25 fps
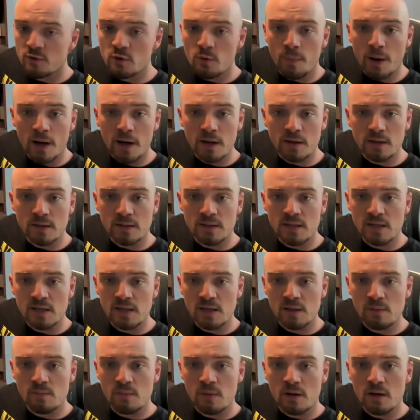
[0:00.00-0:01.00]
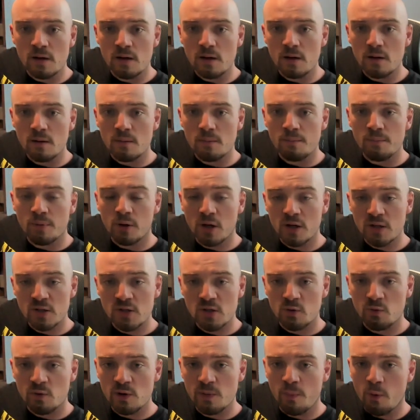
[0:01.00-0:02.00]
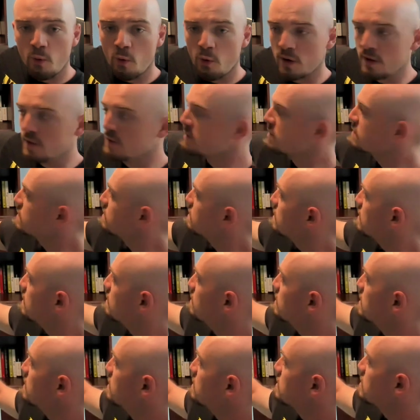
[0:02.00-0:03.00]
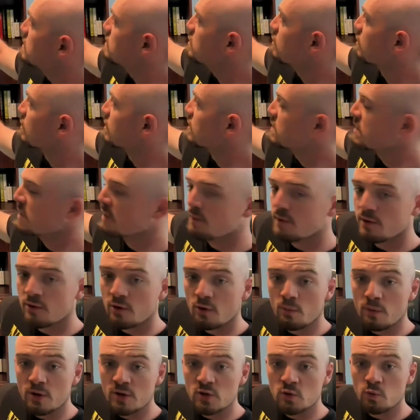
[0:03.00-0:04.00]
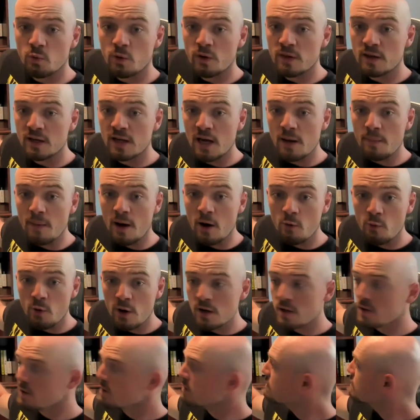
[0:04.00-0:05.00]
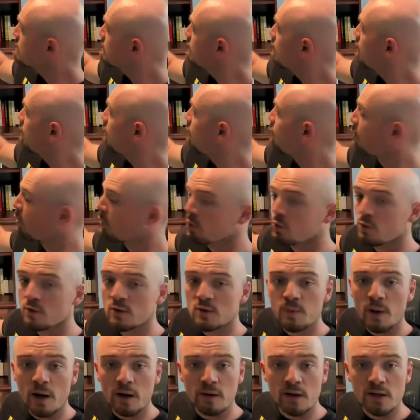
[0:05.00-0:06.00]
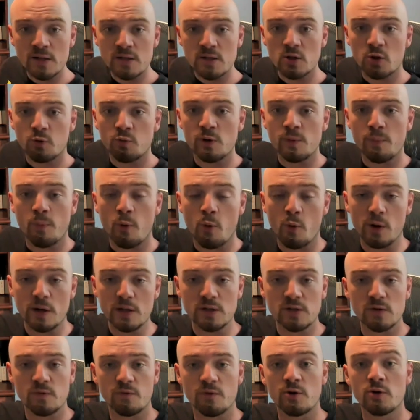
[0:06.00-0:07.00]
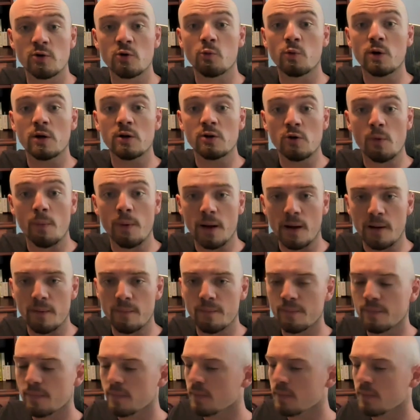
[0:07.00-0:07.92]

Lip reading: you bet on a team plus 3 points, it means your team either must win the game outright or lose by less than 3 points for you to win your bet.